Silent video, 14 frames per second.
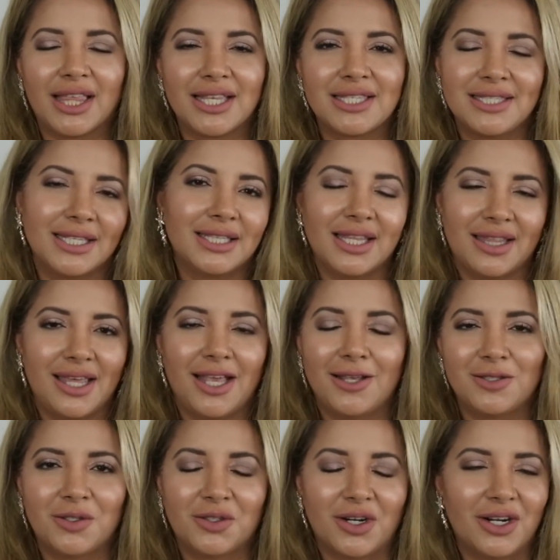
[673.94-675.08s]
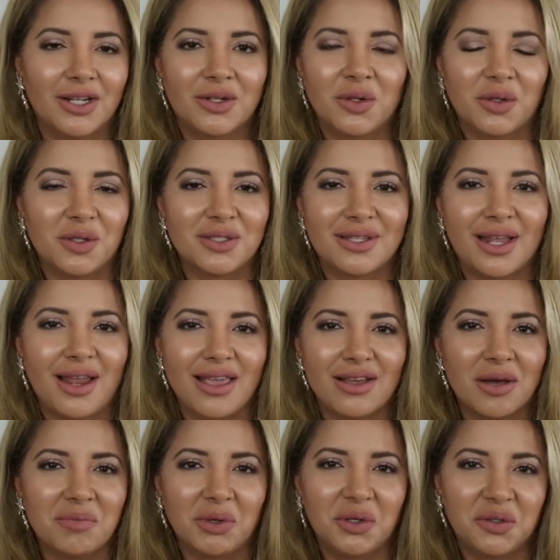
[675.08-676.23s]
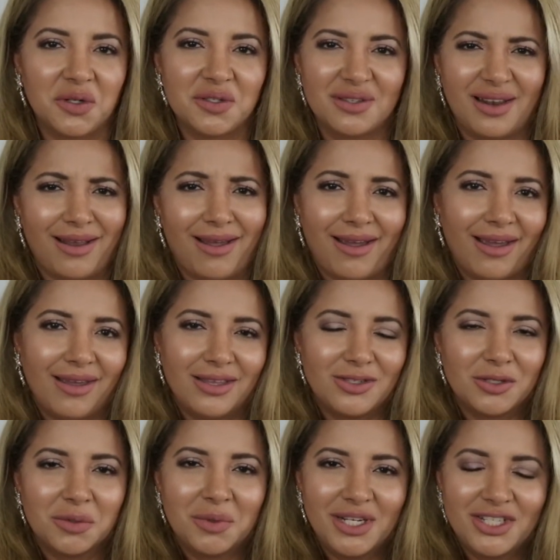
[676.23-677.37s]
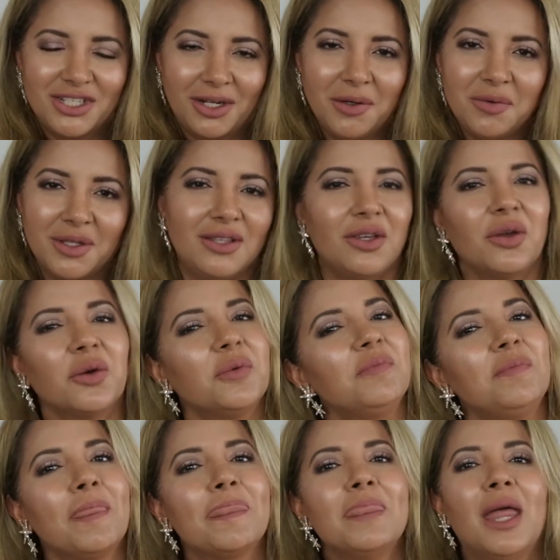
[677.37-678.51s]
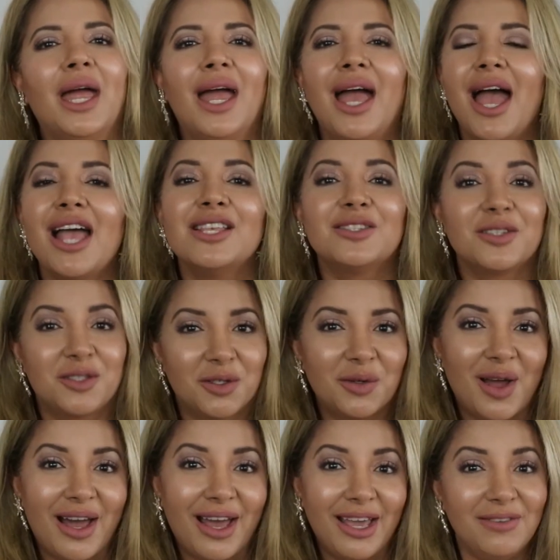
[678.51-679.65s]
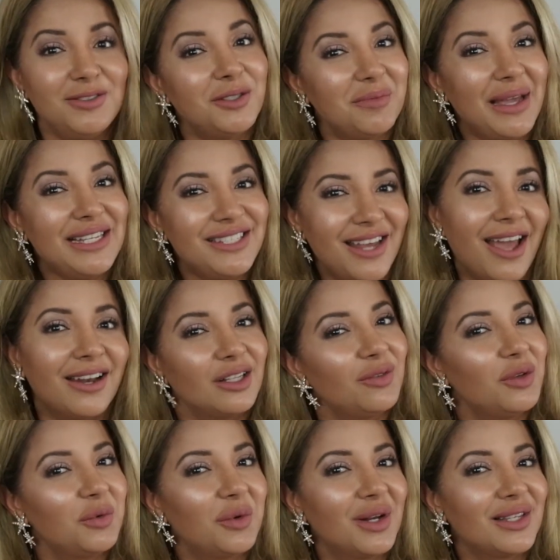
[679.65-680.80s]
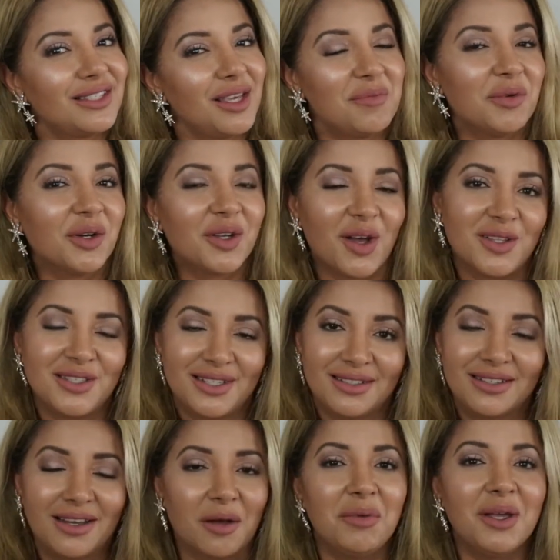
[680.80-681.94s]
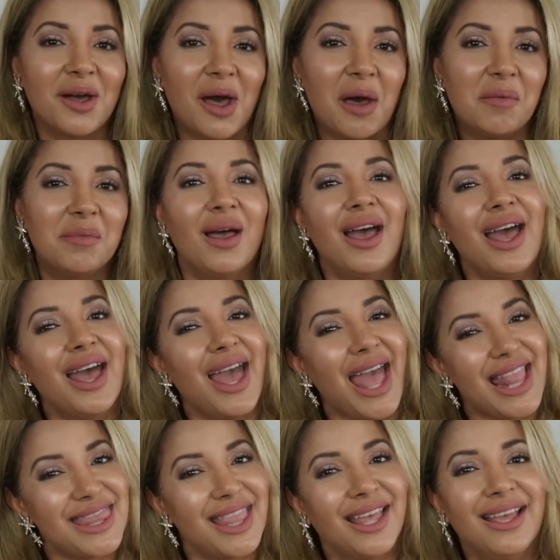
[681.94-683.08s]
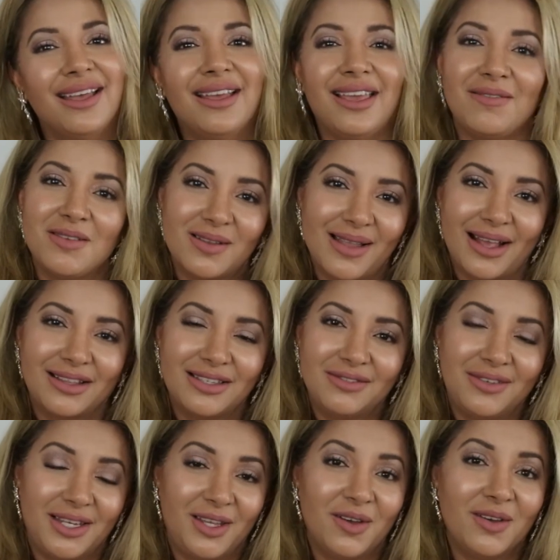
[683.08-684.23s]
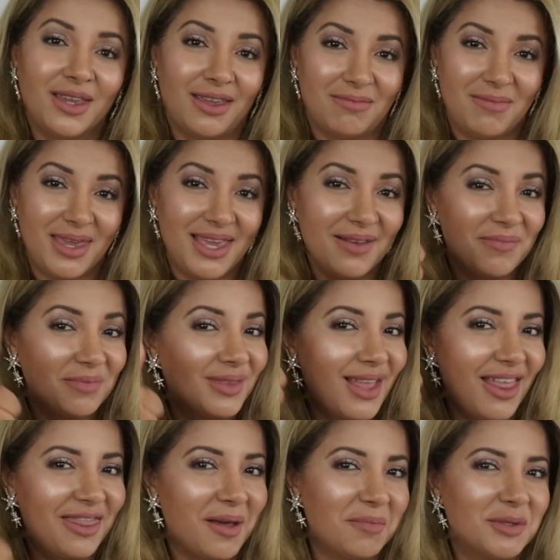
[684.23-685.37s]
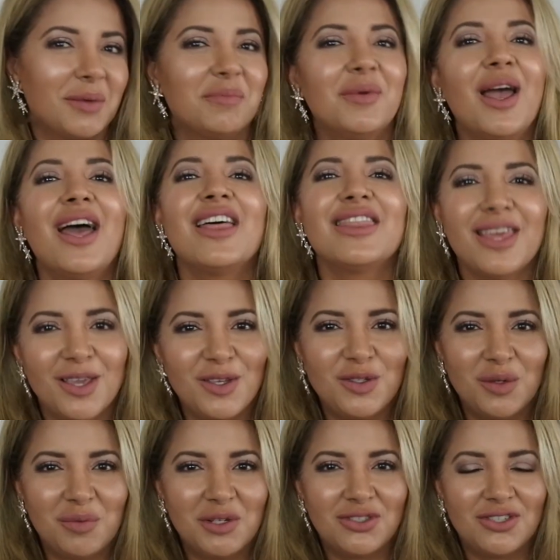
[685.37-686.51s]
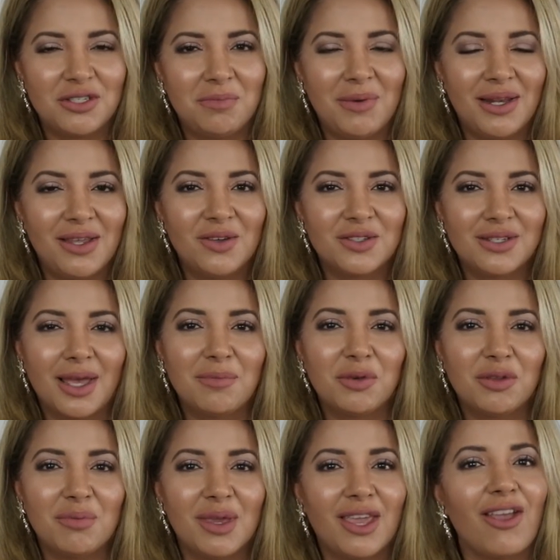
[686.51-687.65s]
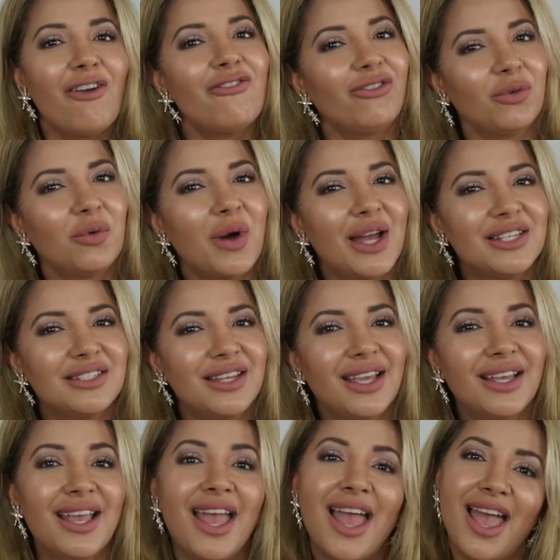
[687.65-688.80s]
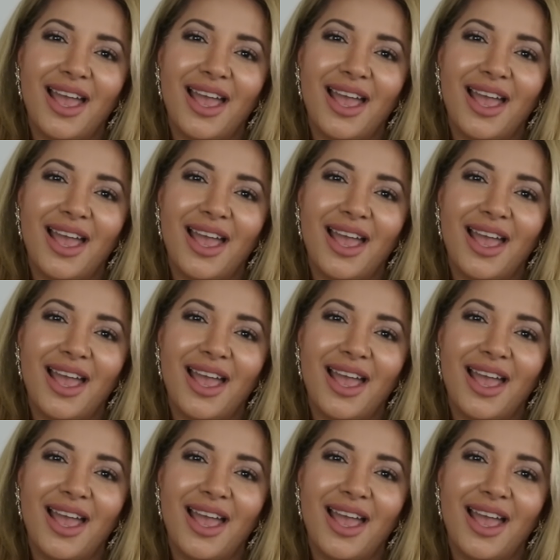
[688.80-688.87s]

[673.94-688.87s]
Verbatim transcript: silly things or articles that I come across that I just want to share with you. Subscribe to my channel if you want to see more content coming up. And if you like this video, give me a thumbs up. Thank you so much for spending your time with me, for watching.